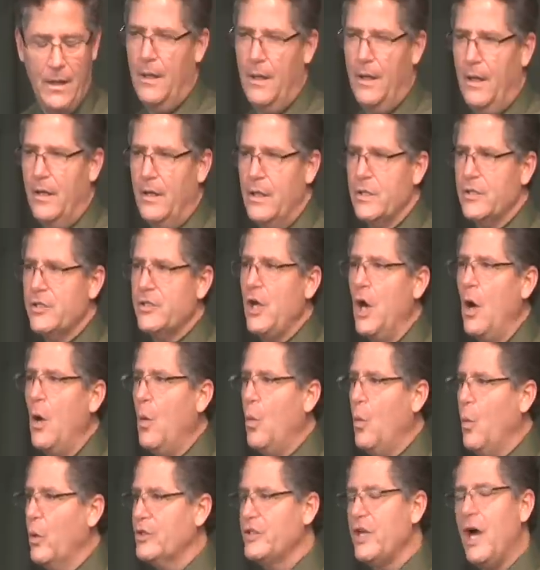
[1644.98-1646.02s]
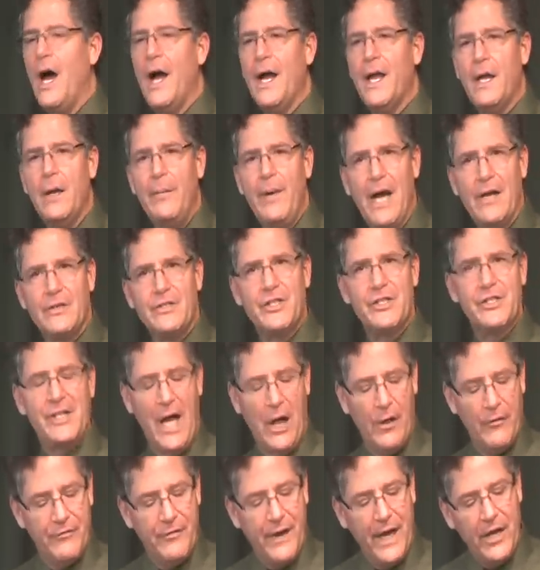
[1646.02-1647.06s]
So we're talking about
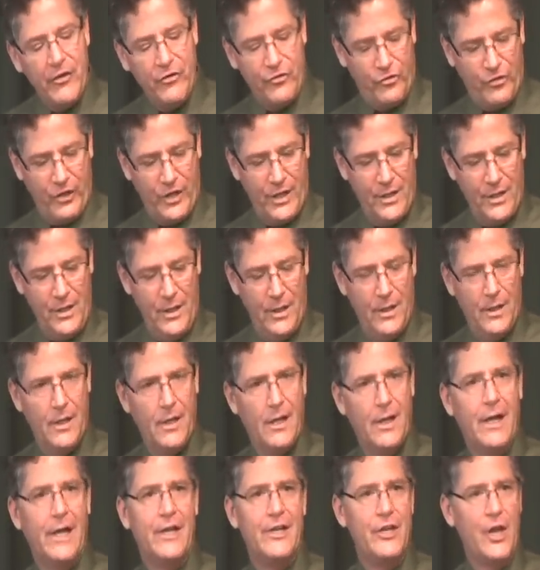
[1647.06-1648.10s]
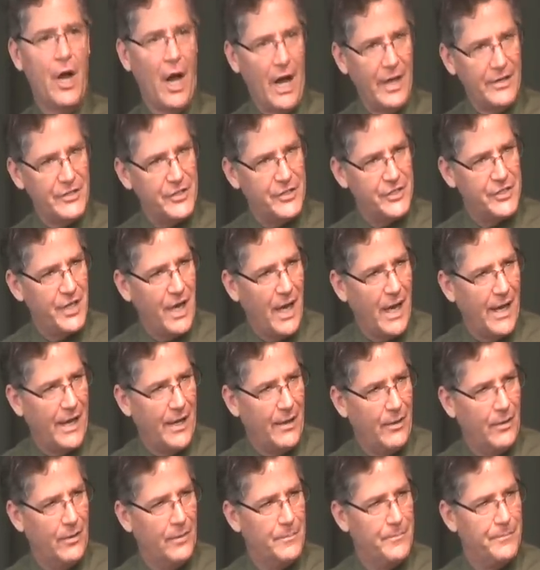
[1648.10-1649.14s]
salvation, not style.
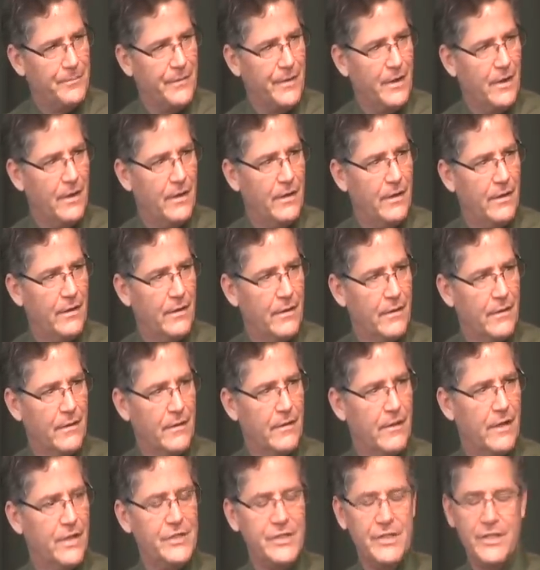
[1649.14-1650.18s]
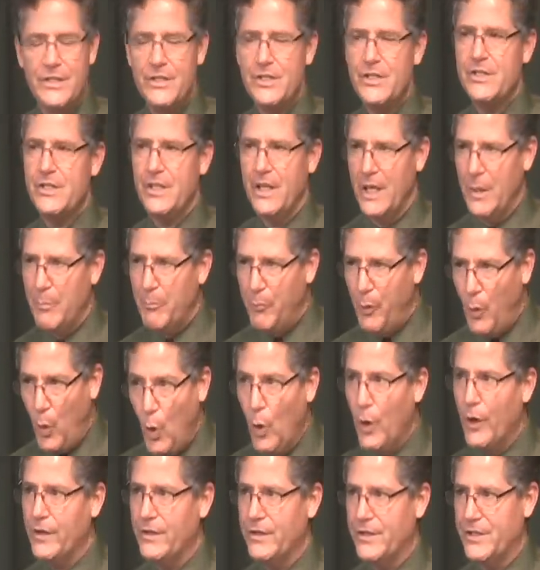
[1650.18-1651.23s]
This is
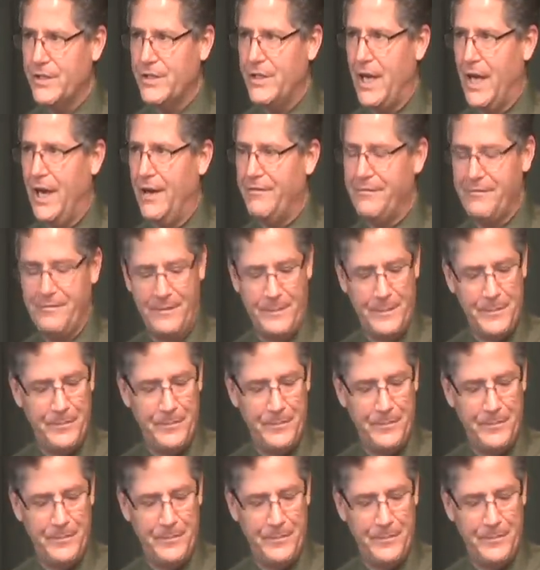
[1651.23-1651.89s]
important stuff.